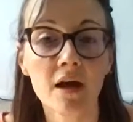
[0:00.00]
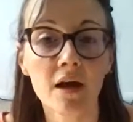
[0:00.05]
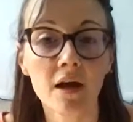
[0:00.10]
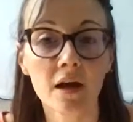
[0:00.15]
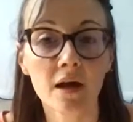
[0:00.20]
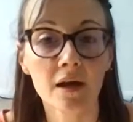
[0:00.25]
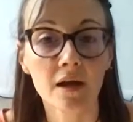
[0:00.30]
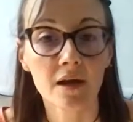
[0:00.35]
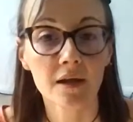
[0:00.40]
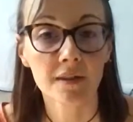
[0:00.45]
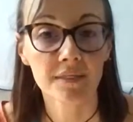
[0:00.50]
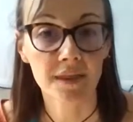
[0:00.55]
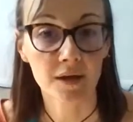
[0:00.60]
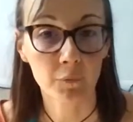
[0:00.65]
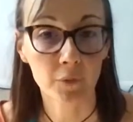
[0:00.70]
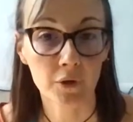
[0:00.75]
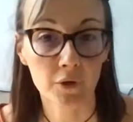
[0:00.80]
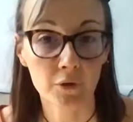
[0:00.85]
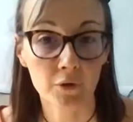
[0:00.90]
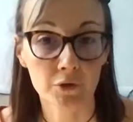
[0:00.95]
Then
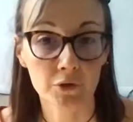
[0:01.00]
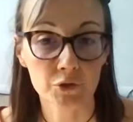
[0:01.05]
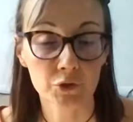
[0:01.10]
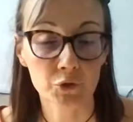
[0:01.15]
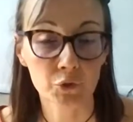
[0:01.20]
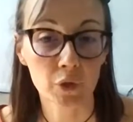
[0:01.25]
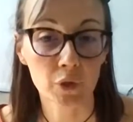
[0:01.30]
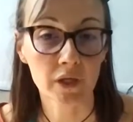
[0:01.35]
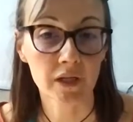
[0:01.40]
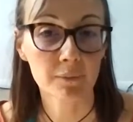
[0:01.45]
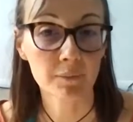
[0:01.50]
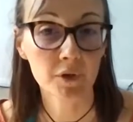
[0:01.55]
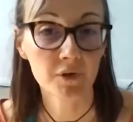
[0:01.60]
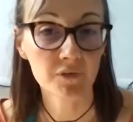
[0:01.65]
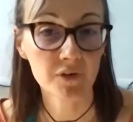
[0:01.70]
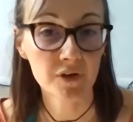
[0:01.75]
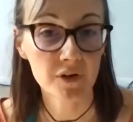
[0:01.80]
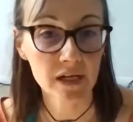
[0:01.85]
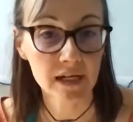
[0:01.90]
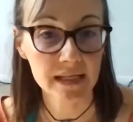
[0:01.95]
we're going to do a little bit of
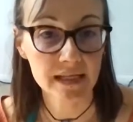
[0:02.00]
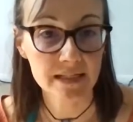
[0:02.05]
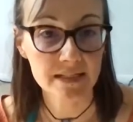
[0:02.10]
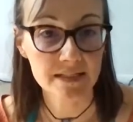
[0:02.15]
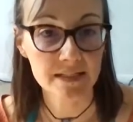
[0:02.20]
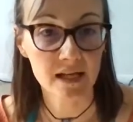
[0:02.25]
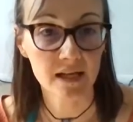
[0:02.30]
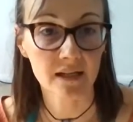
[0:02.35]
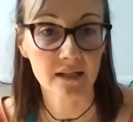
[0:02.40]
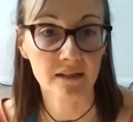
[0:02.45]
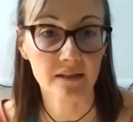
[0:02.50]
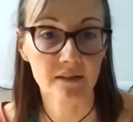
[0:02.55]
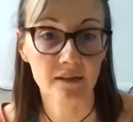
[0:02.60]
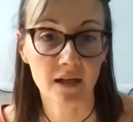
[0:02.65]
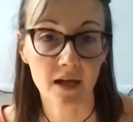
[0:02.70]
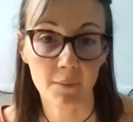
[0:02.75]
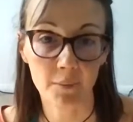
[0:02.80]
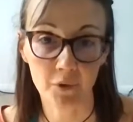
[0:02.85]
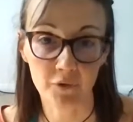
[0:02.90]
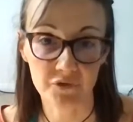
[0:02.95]
a release and a
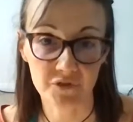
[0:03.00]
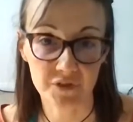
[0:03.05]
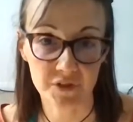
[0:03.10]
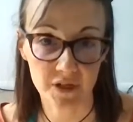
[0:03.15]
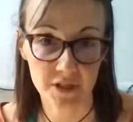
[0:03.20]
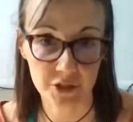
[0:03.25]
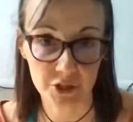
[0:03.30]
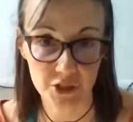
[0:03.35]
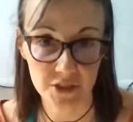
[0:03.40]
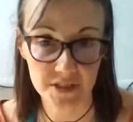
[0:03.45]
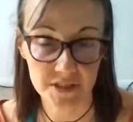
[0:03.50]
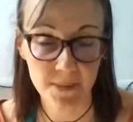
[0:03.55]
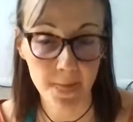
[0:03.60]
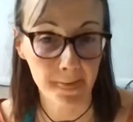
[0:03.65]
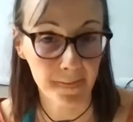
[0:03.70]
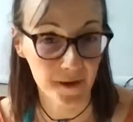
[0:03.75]
couple of stretches.